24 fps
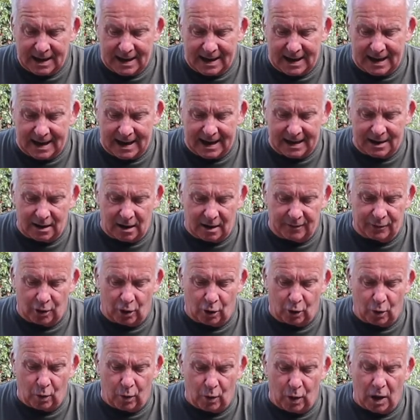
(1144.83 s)
And I've
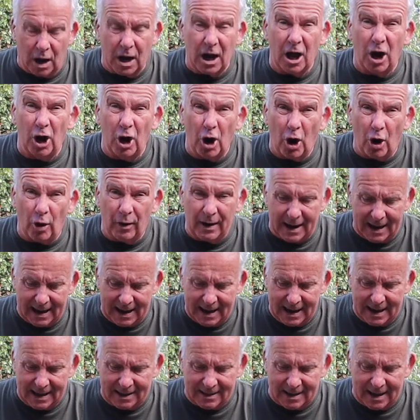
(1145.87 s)
got quite a long
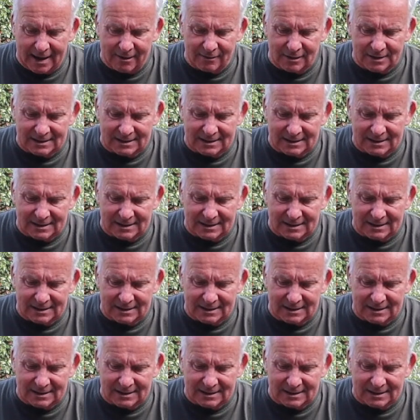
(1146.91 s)
hair there,